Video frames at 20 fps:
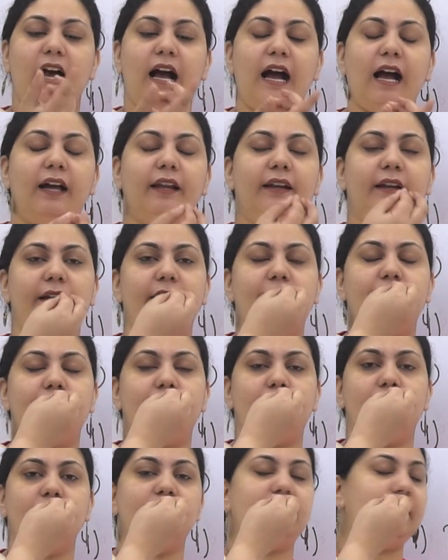if
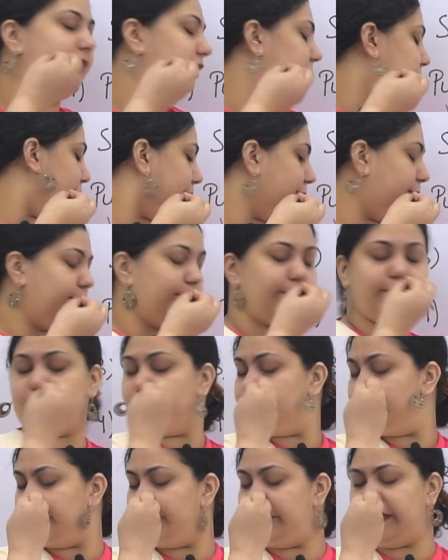they will
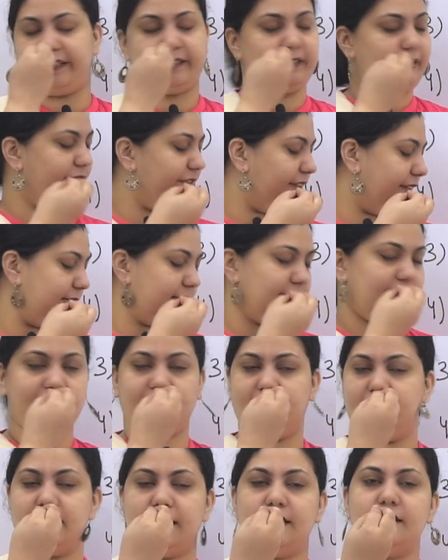make their face like
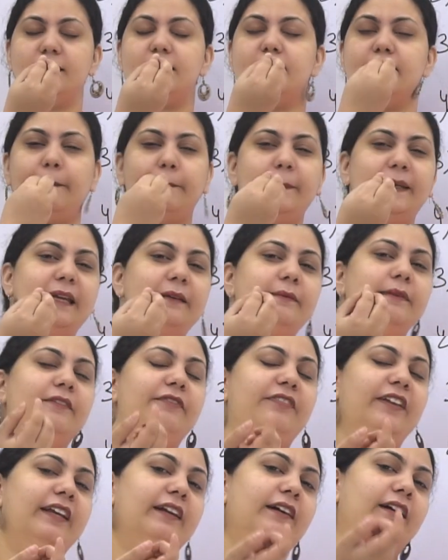this, and sometimes the
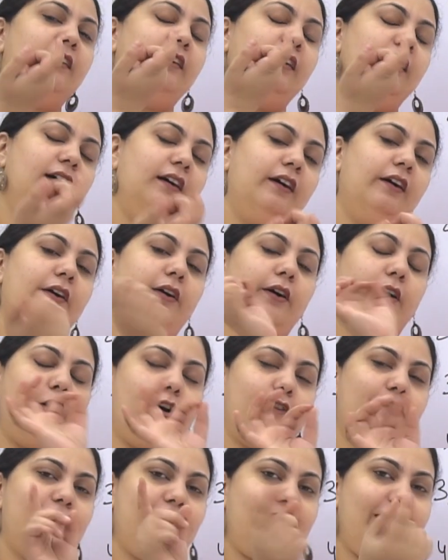finger
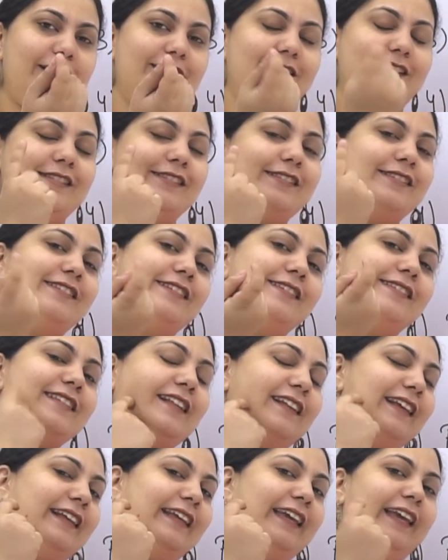of us just
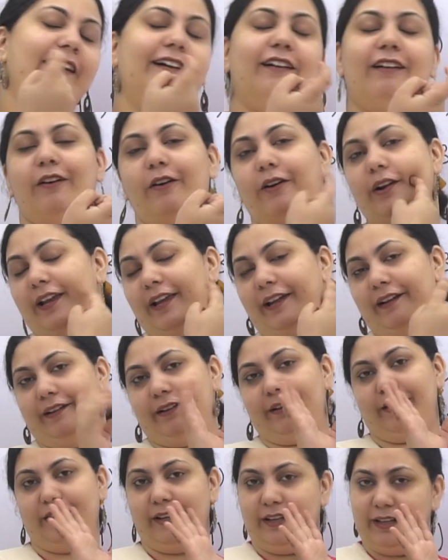click here or
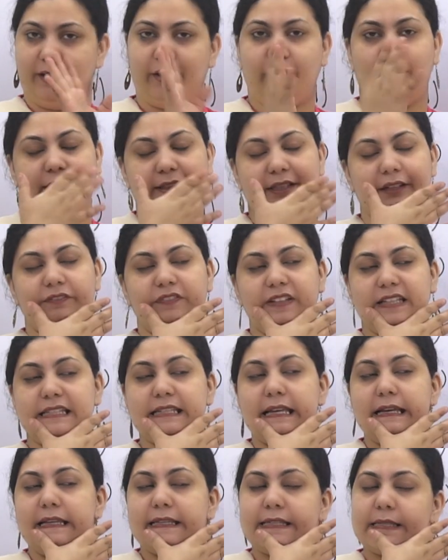here on their face.
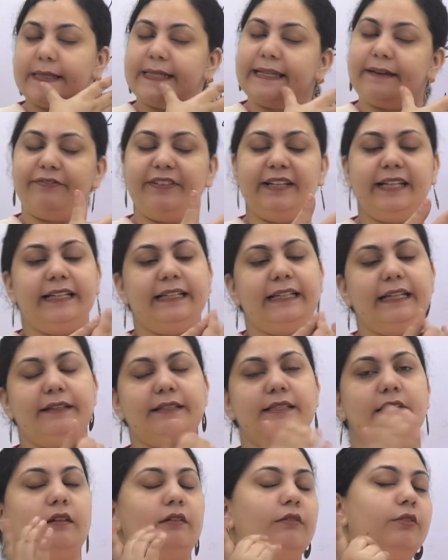So definitely they'll
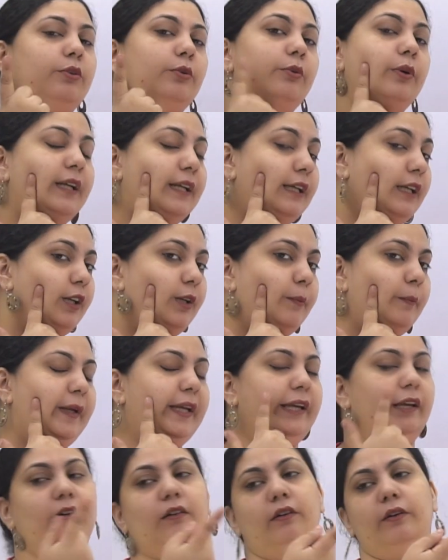say, oh, you hit me
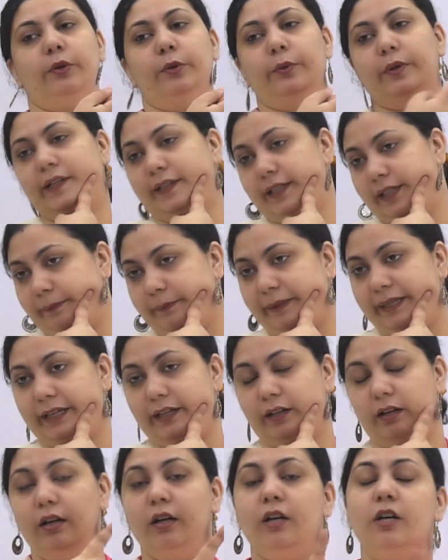here, you hit me
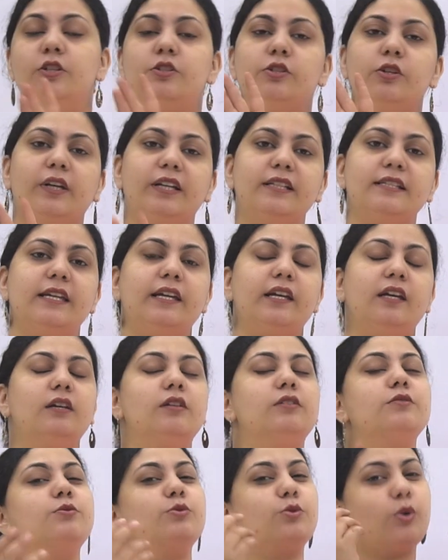here. So you can say
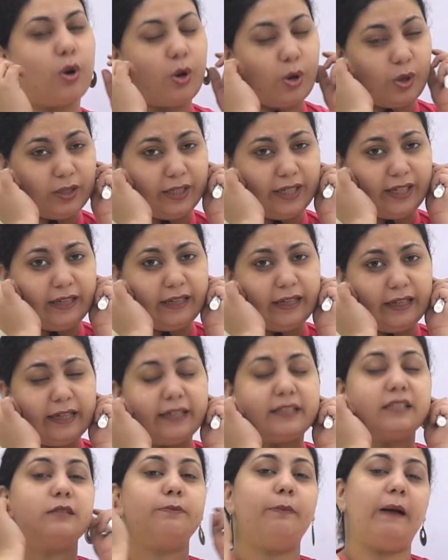sorry,
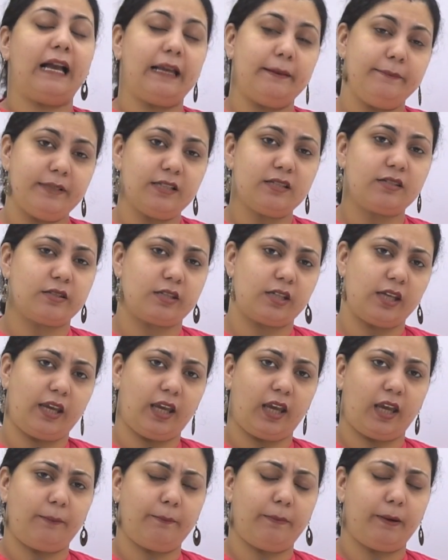it's by
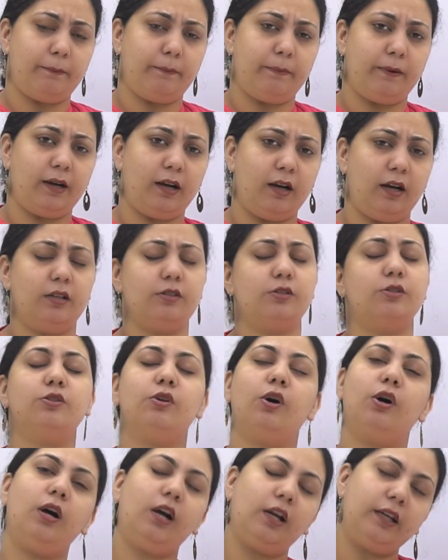mistake, Baba,
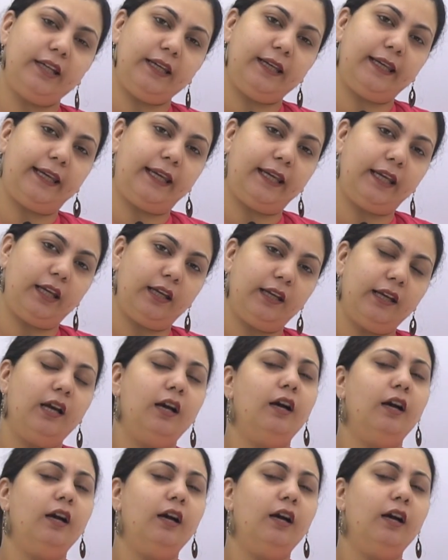sorry,